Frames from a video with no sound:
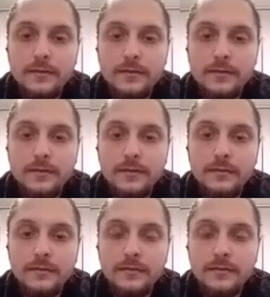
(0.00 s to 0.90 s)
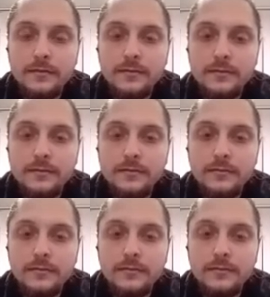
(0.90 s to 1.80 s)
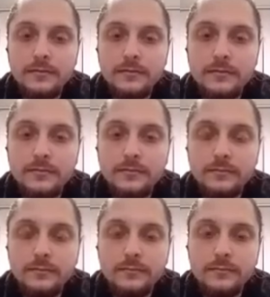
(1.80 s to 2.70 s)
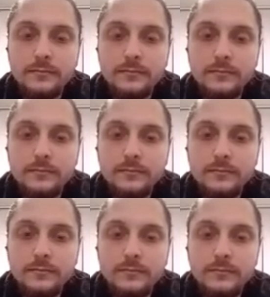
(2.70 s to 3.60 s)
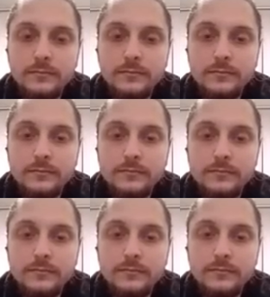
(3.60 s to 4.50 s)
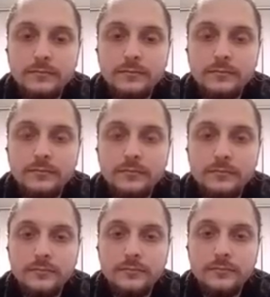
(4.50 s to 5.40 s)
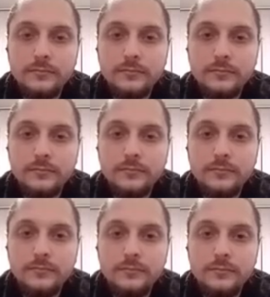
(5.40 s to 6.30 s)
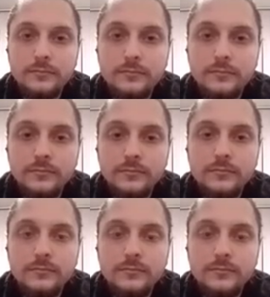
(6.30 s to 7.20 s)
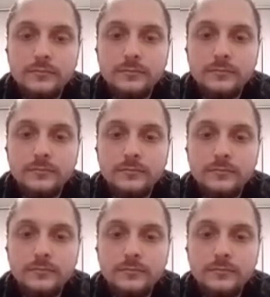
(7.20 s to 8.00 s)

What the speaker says: The person shown says nothing.